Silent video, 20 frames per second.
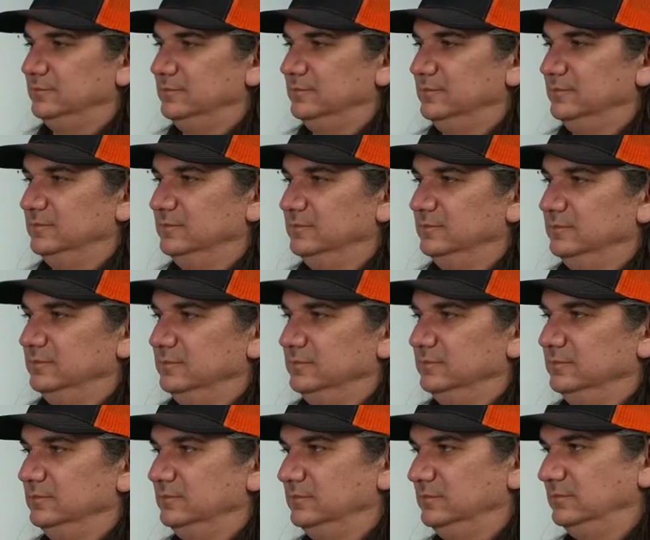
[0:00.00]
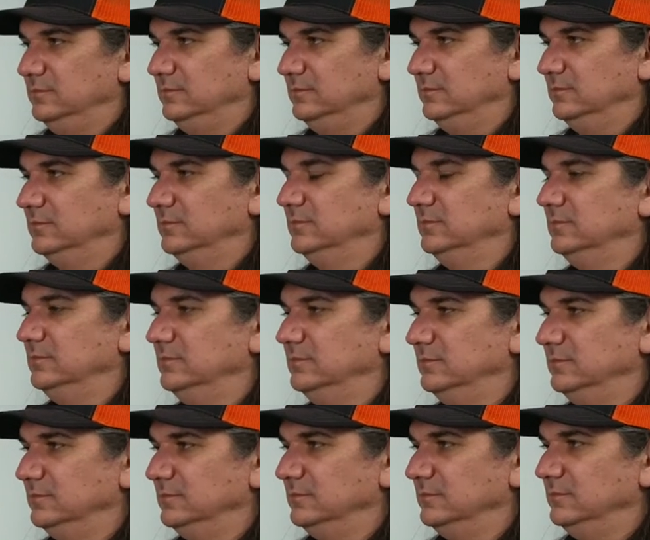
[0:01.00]

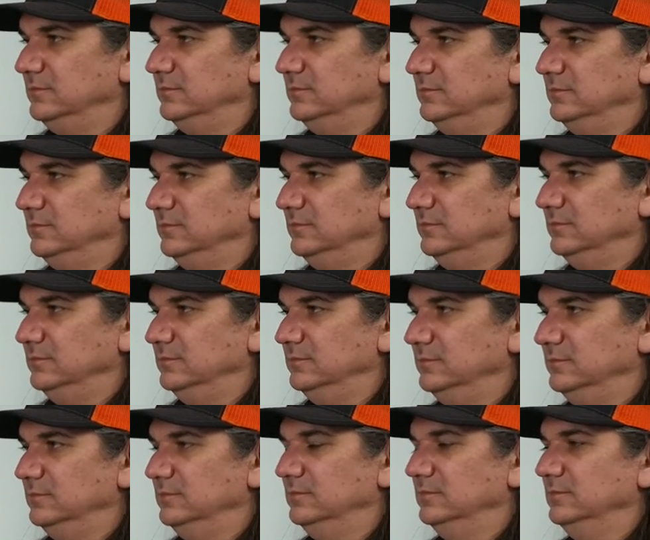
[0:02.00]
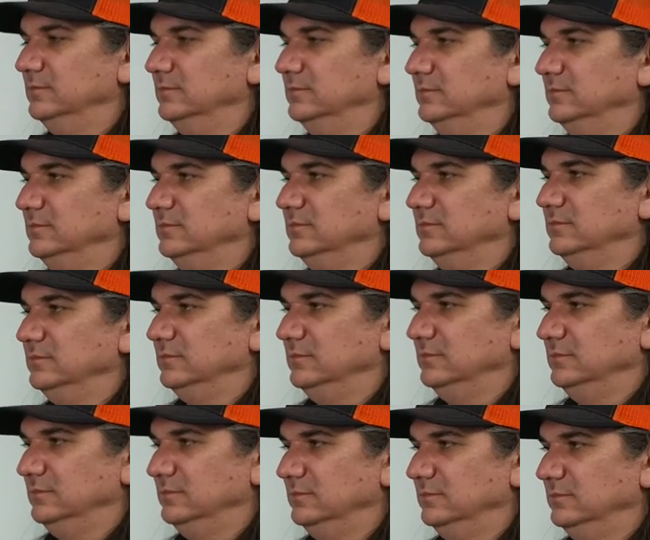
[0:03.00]

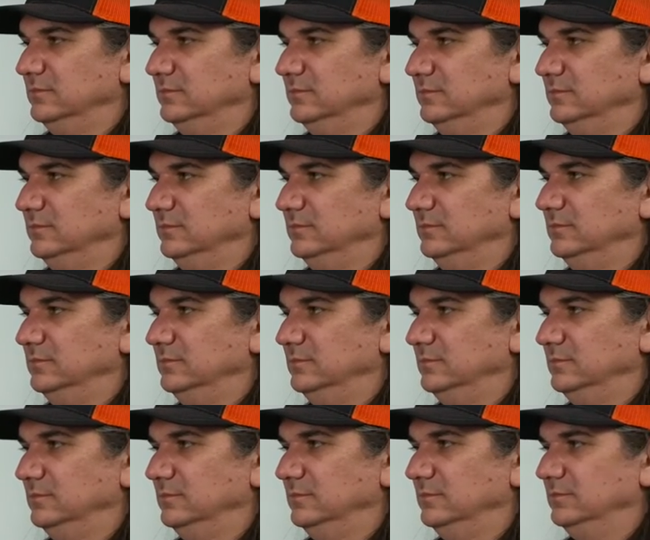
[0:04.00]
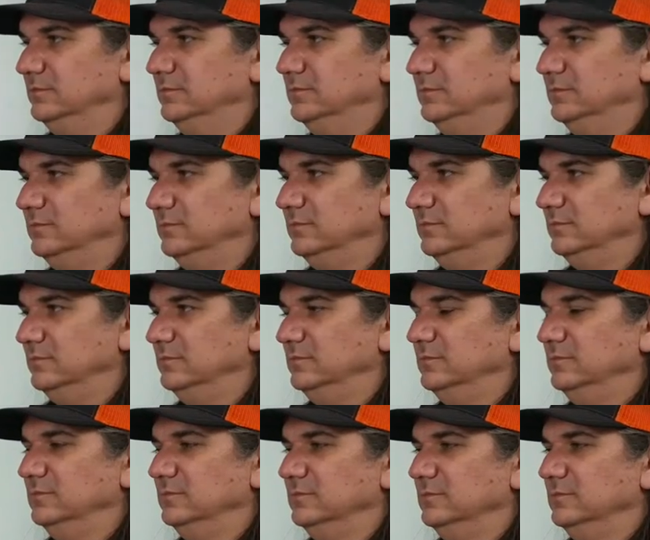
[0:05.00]
[no speech]